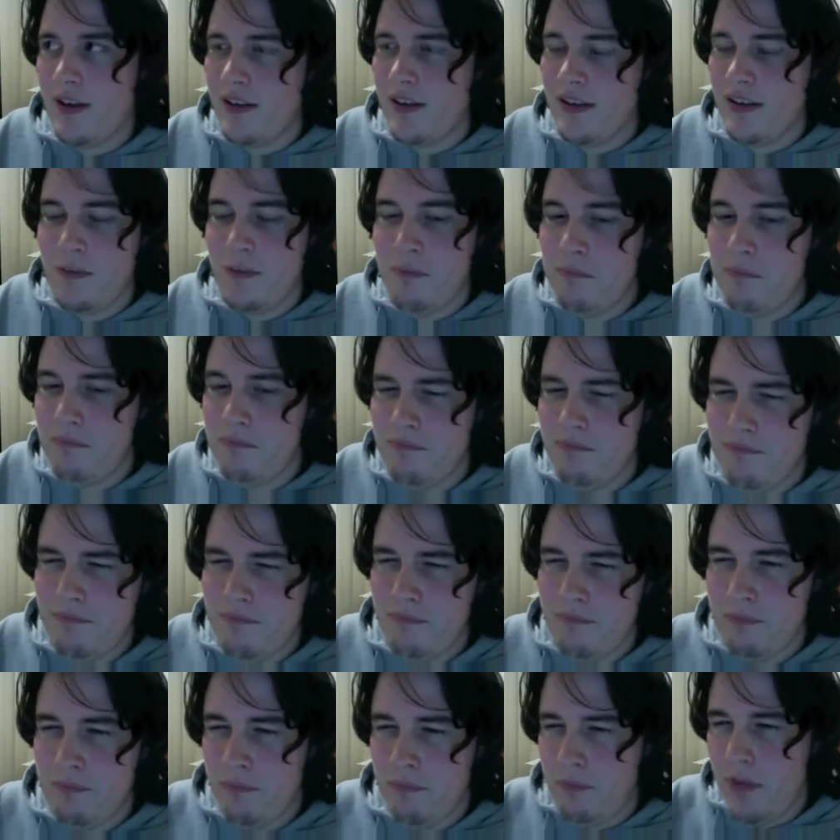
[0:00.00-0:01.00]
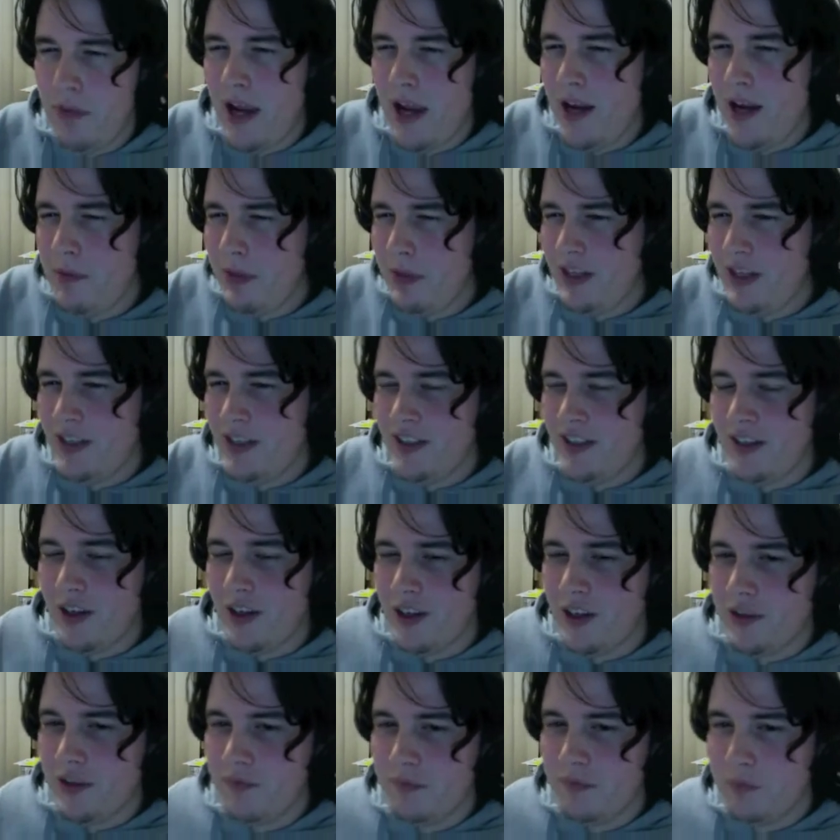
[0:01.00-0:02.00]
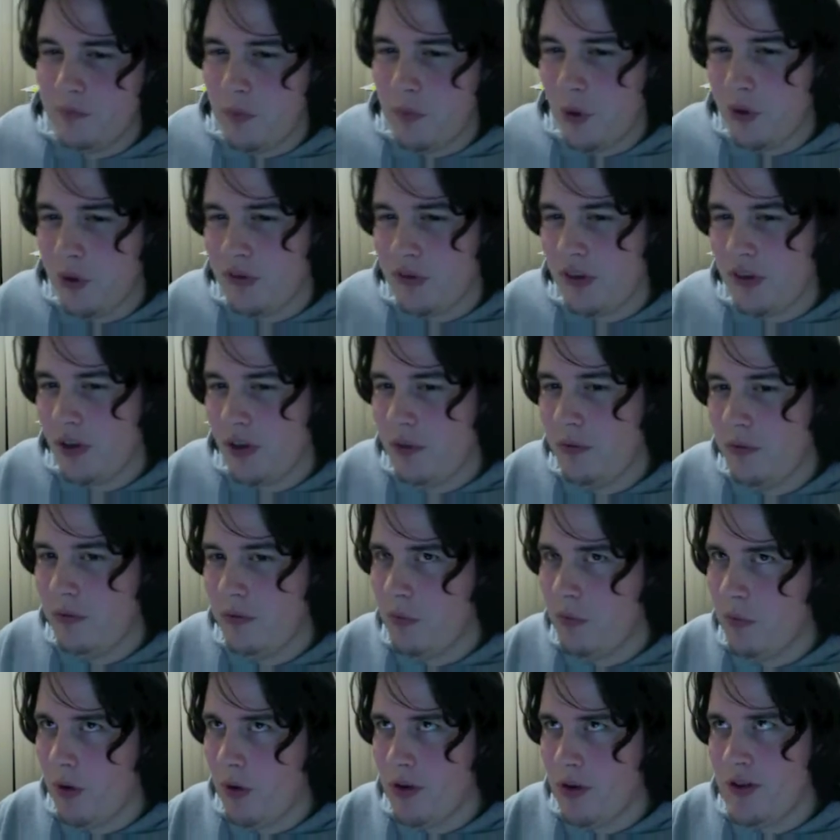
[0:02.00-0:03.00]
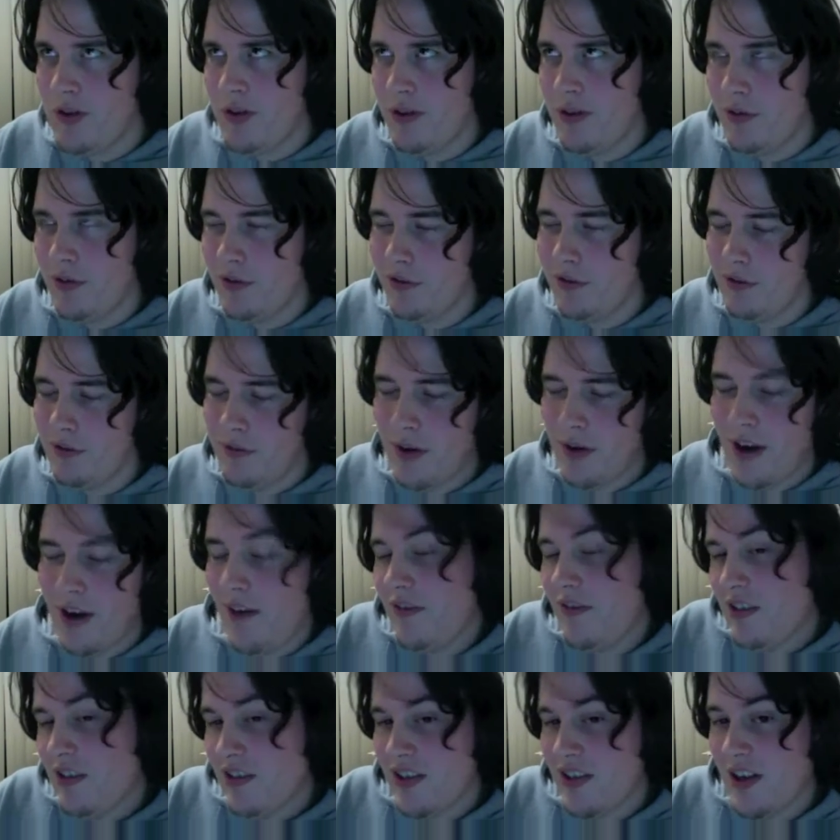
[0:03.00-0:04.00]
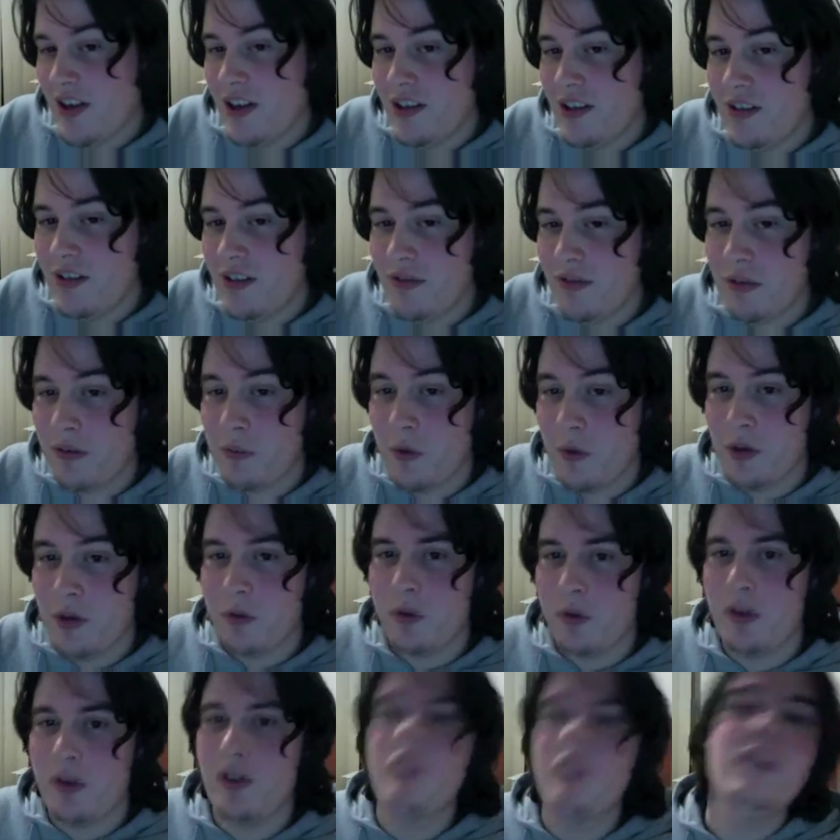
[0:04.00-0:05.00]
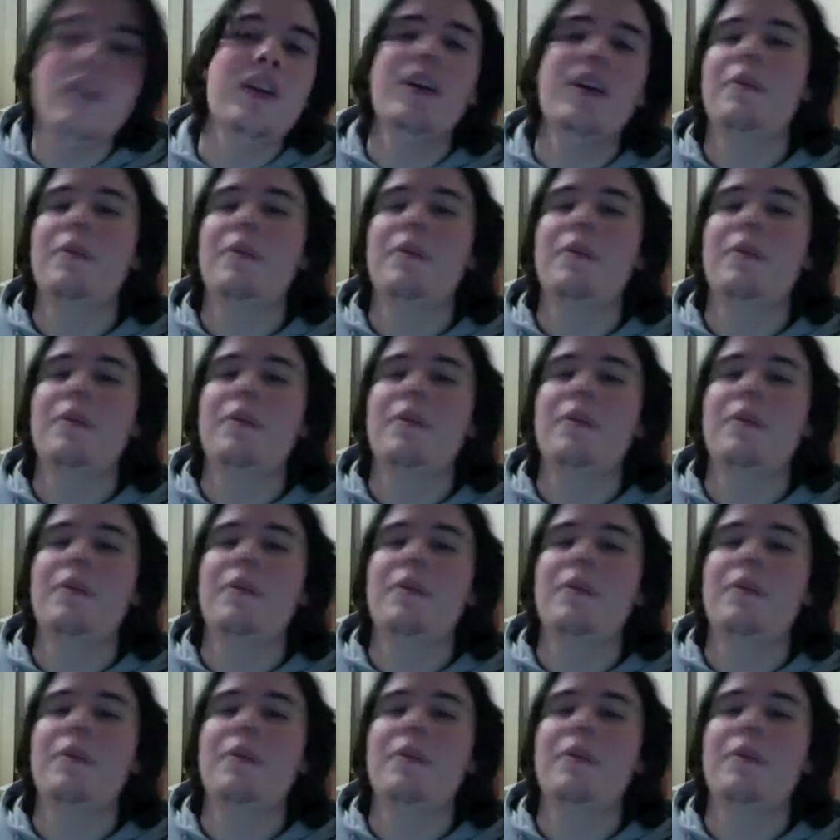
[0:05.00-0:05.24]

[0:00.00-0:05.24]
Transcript: And maybe I'd also want to, I haven't decided if I'd want to or not,